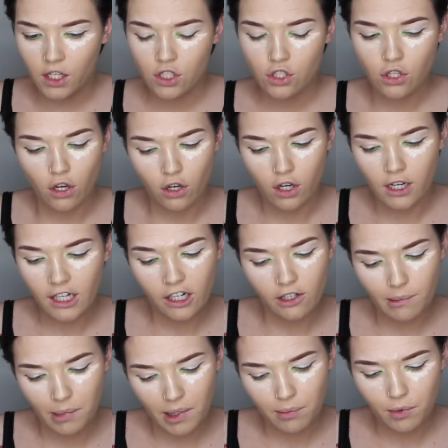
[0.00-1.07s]
So not a lot
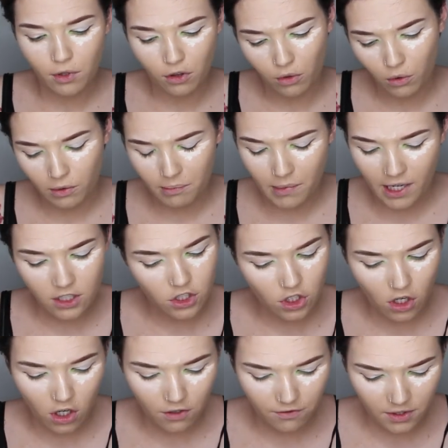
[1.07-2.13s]
of people thought much
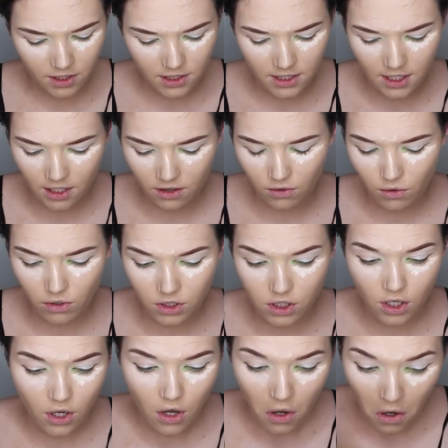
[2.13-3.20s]
of this. They thought,
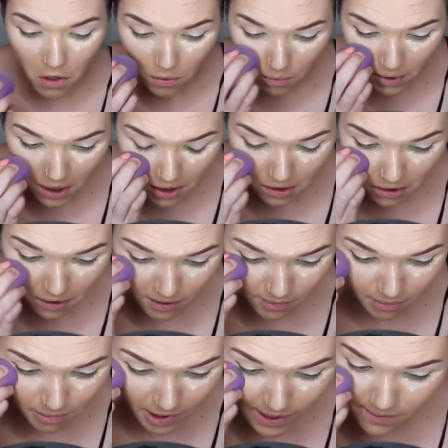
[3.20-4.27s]
well,
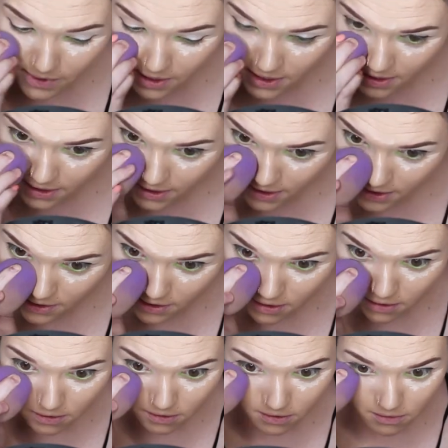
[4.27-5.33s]
Bubbles
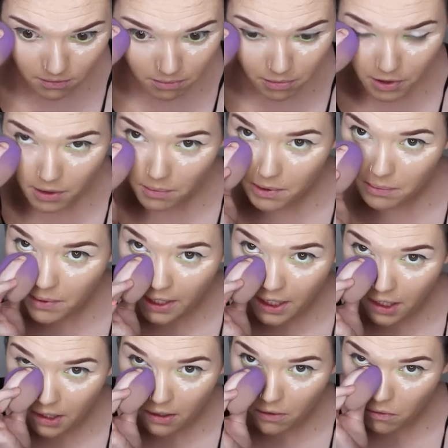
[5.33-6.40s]
is
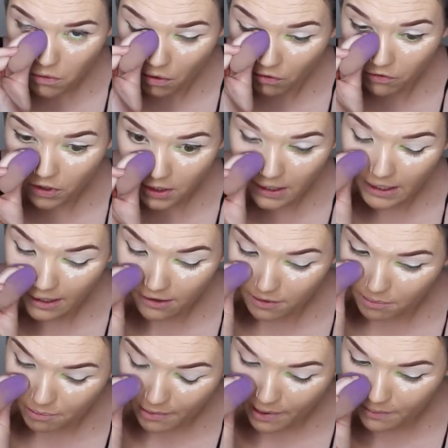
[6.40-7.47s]
probably off on another
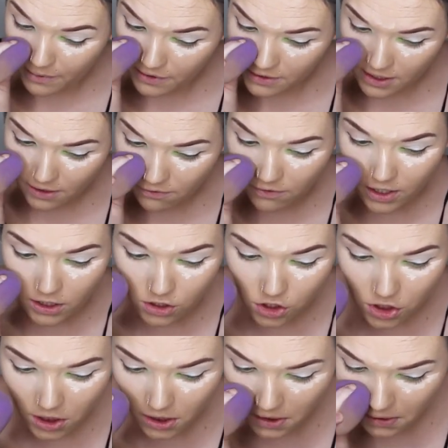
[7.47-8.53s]
Bubbles
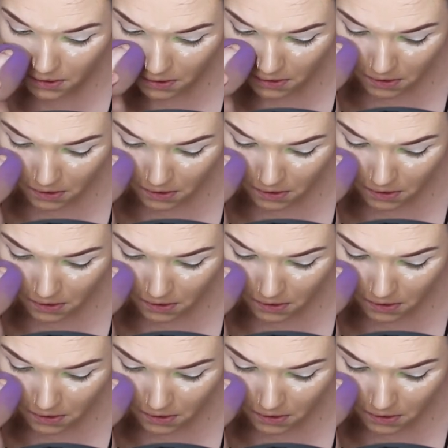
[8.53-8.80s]
adventure.